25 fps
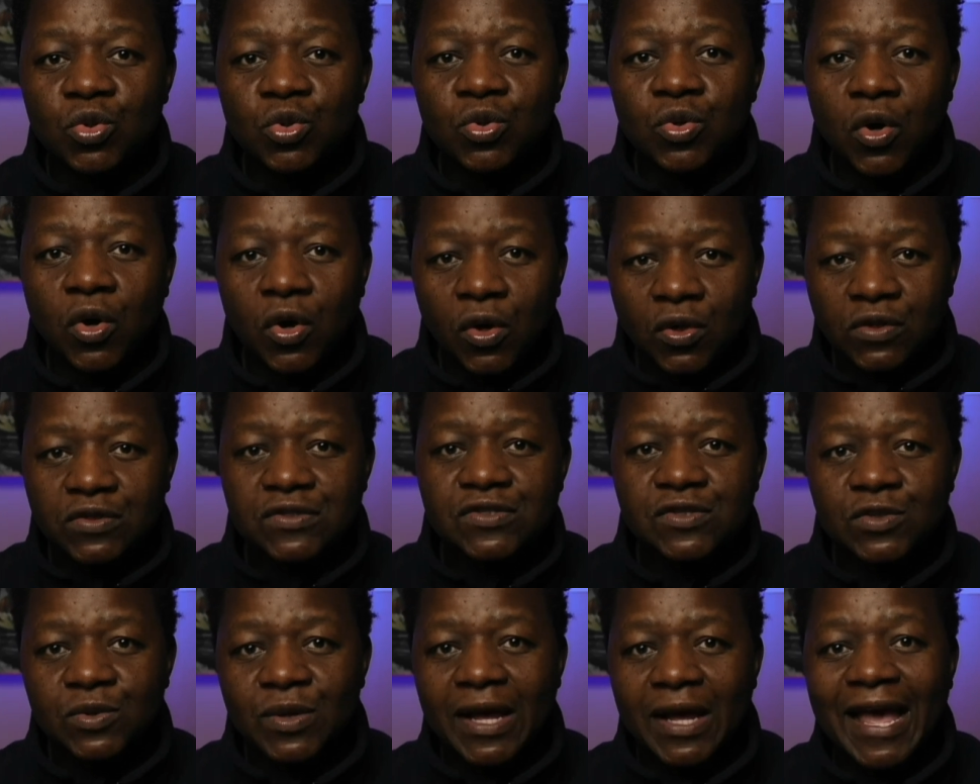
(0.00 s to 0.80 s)

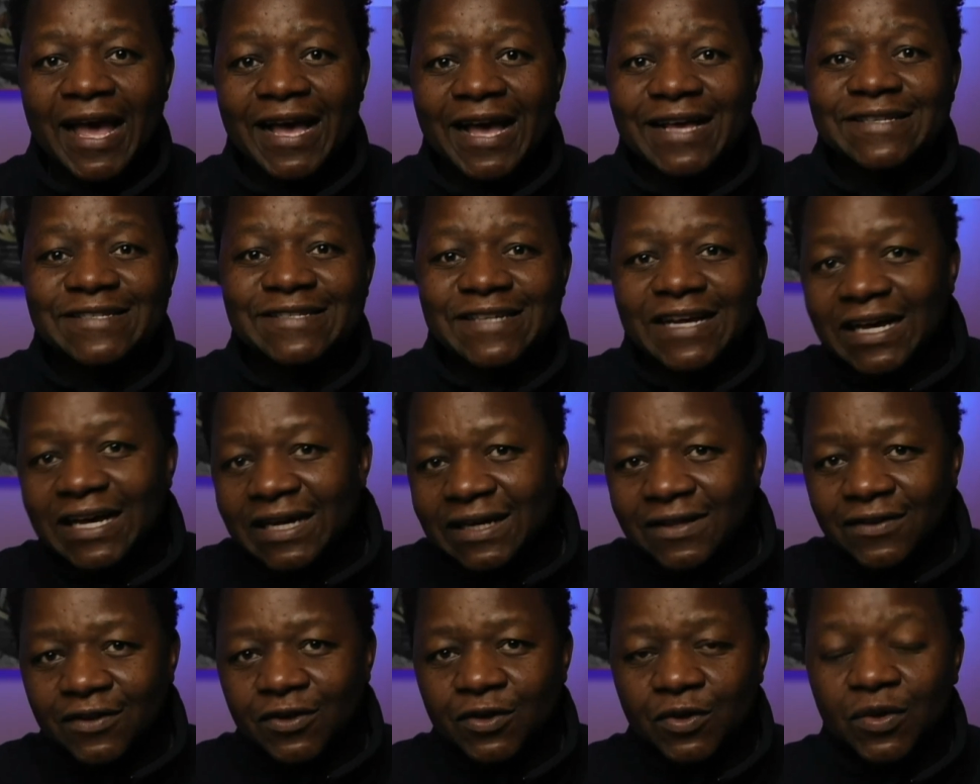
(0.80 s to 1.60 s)
also has
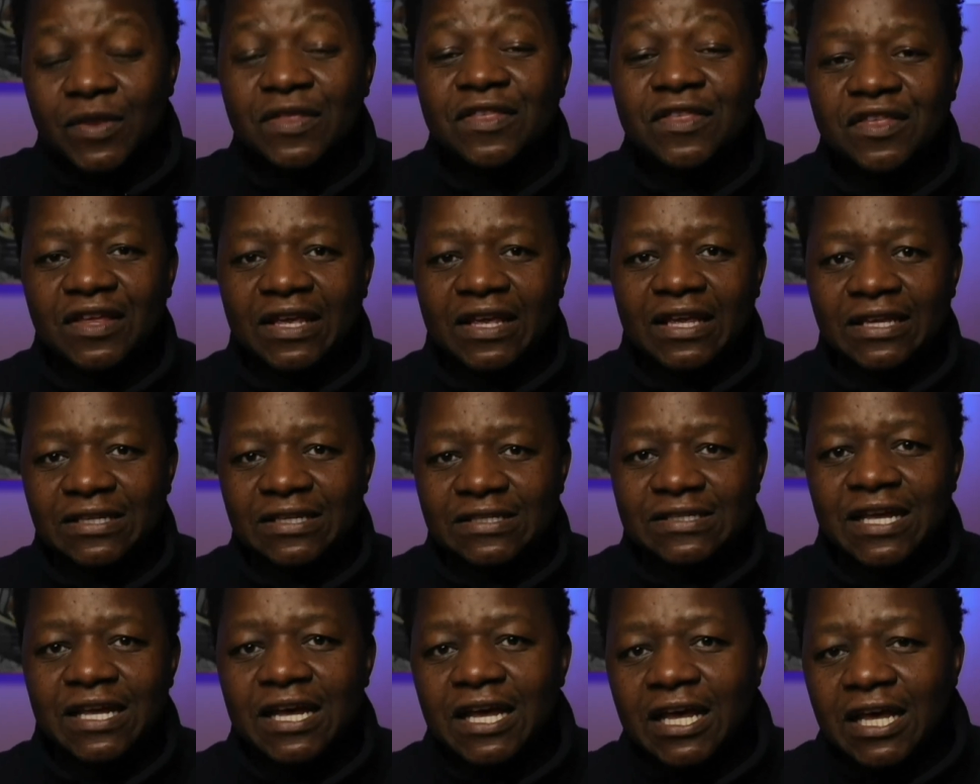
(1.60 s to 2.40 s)
other
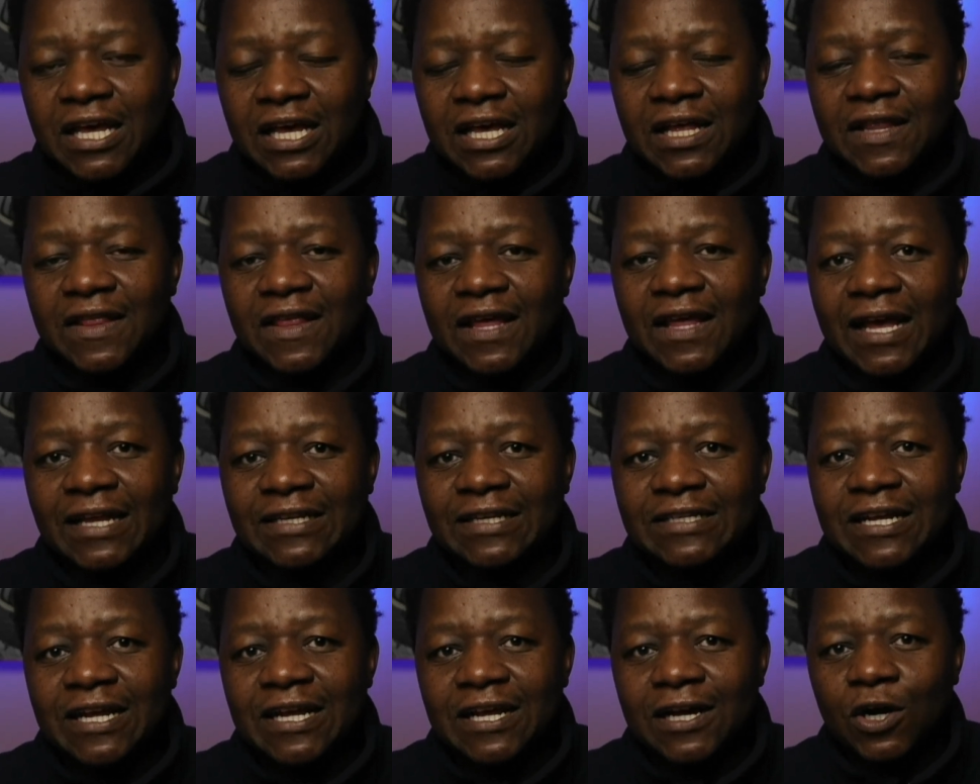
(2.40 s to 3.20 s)
things
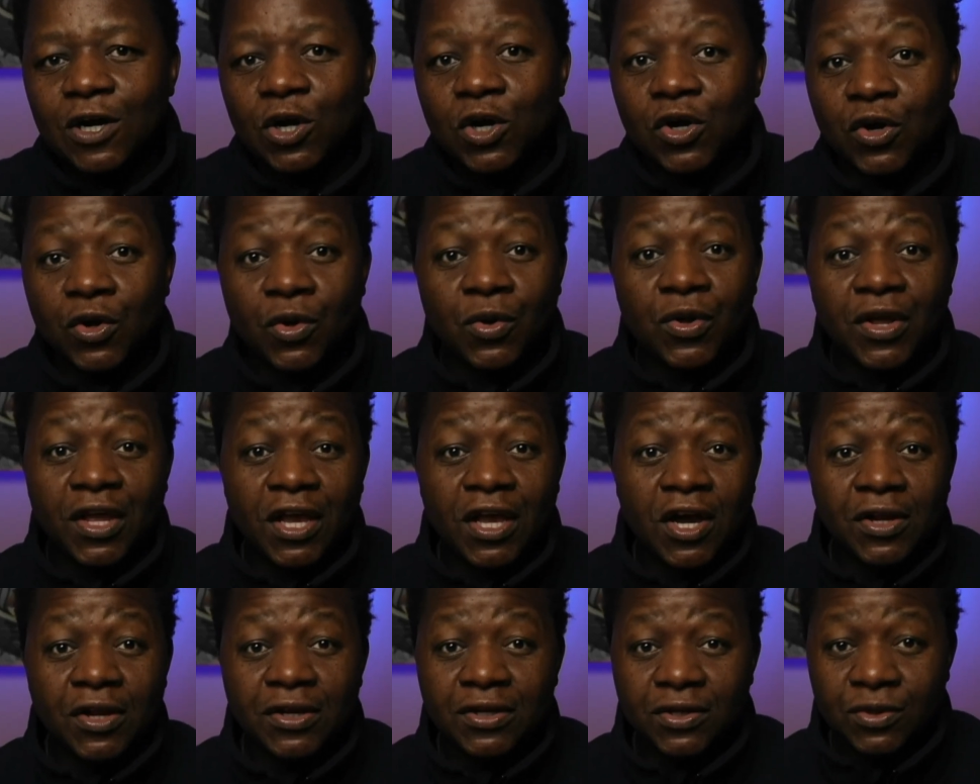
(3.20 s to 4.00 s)
that are going
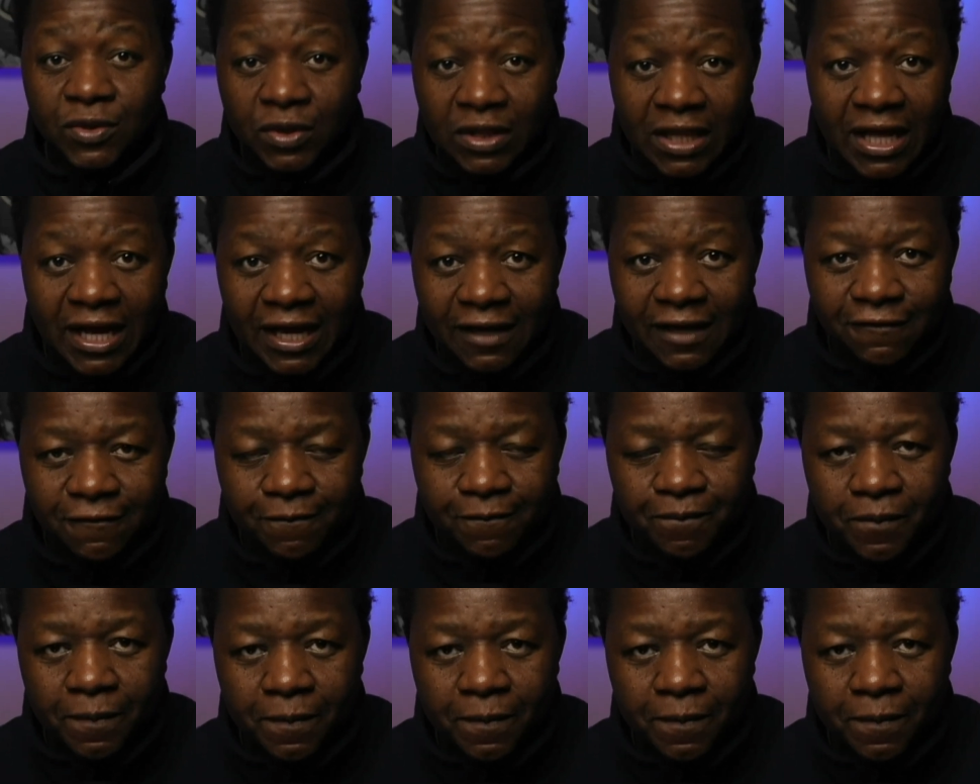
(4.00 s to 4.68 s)
on in your life.